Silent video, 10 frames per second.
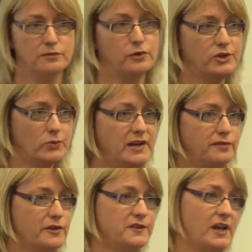for the
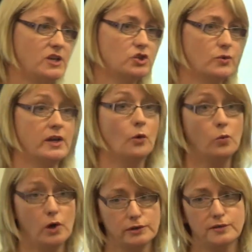21st century
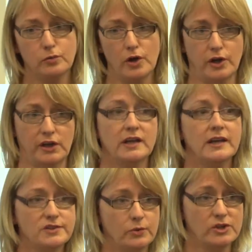world of work
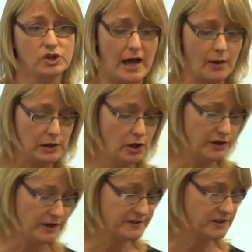into which our
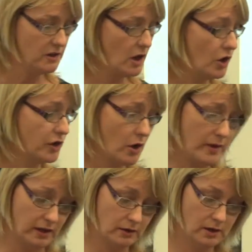learners are going?